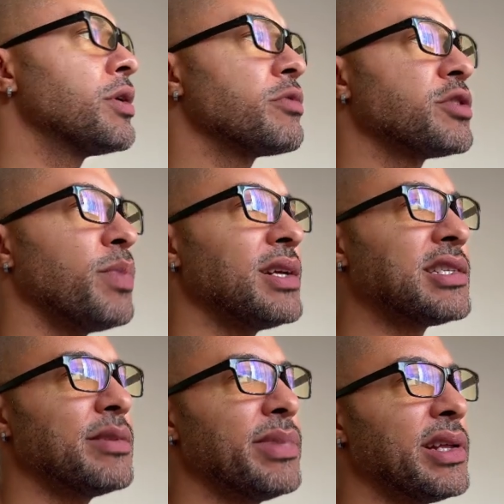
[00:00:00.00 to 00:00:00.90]
and
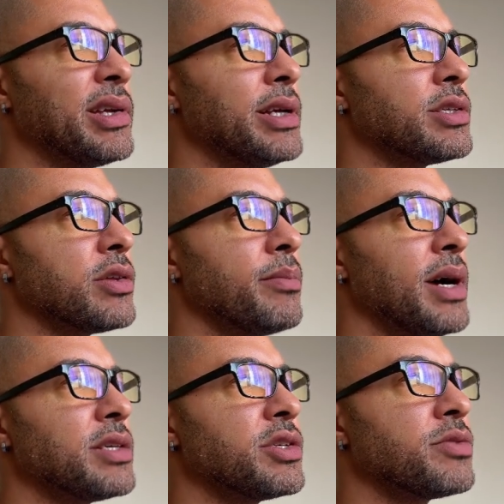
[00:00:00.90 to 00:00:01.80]
responsibility. So the
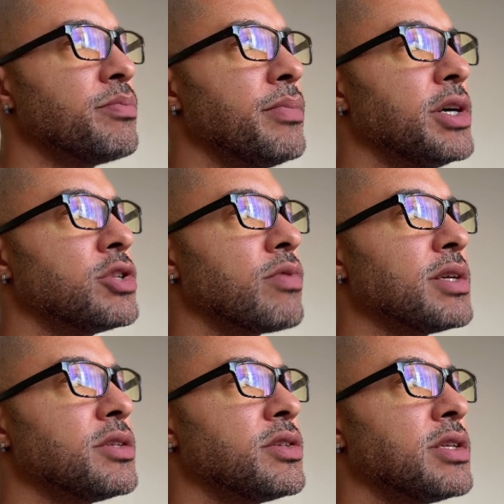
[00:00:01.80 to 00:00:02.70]
message
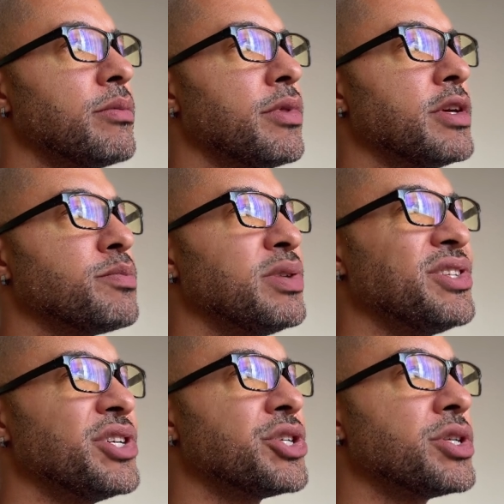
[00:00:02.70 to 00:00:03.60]
addresses Timothy's
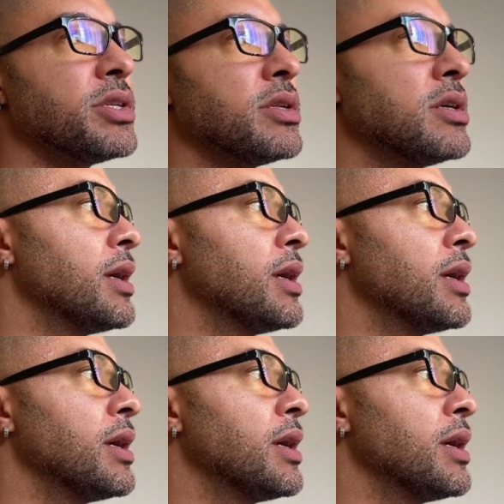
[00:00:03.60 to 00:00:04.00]
position.